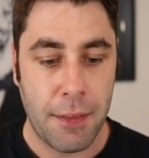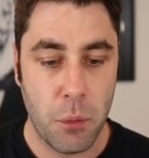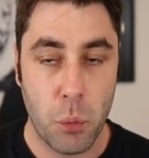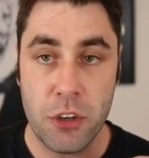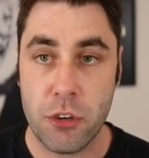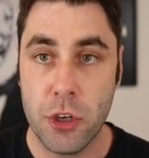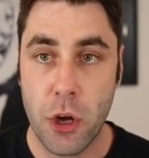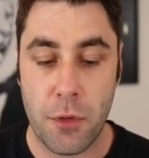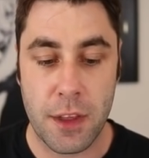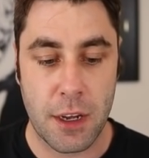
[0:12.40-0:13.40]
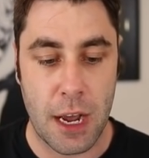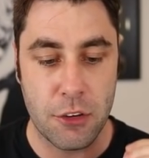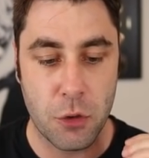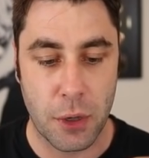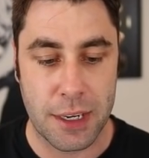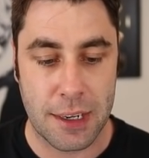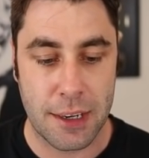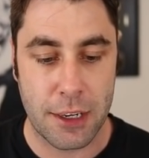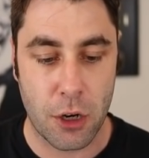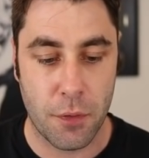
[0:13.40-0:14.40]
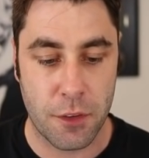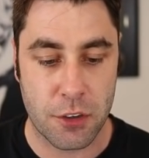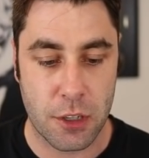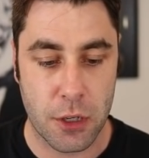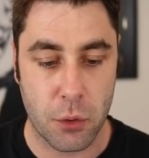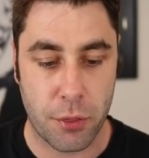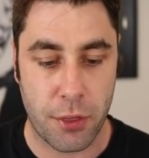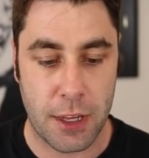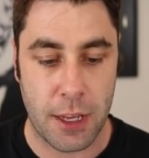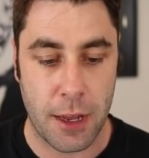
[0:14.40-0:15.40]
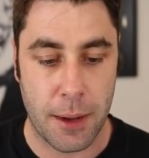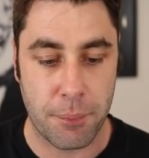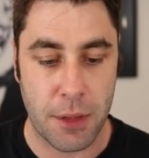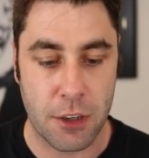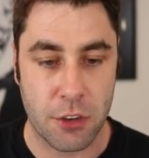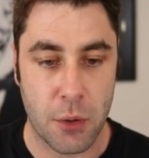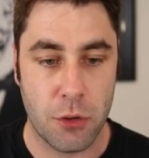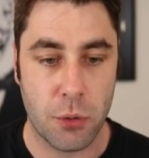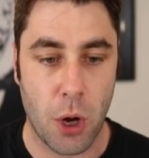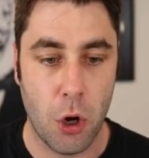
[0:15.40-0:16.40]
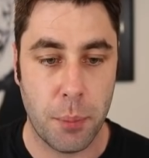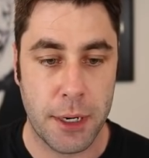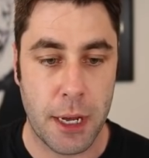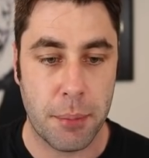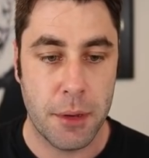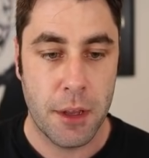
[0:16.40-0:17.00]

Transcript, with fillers: and then once you go there, guys, you want to click on this little thing here, and it's going to open up